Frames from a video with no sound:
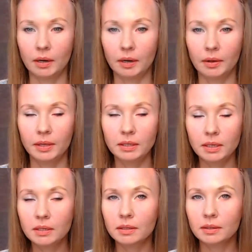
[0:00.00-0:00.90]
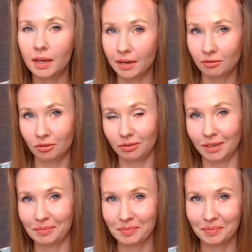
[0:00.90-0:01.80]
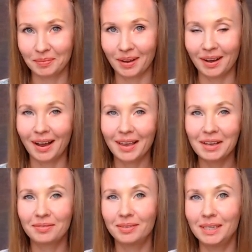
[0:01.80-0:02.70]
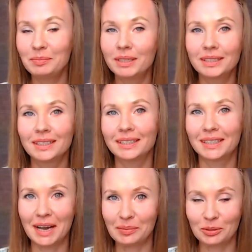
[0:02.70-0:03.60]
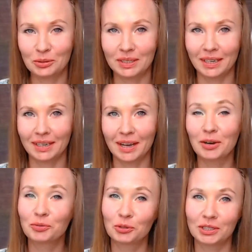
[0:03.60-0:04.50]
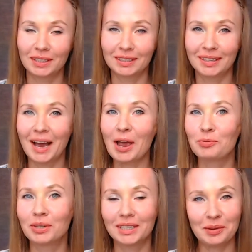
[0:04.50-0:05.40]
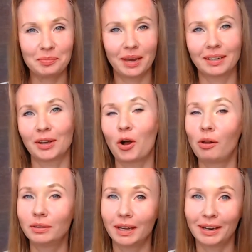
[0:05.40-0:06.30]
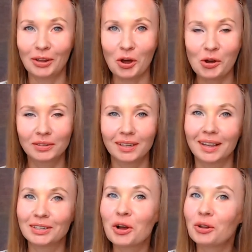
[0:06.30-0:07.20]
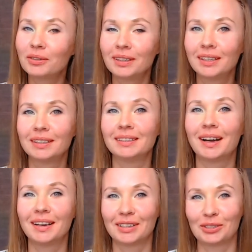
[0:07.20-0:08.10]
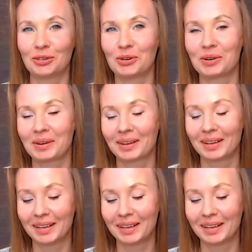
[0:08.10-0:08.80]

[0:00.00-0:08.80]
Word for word: uh, this is a live stream. I have limited time today, unfortunately. I wish I paint all day long and all night long.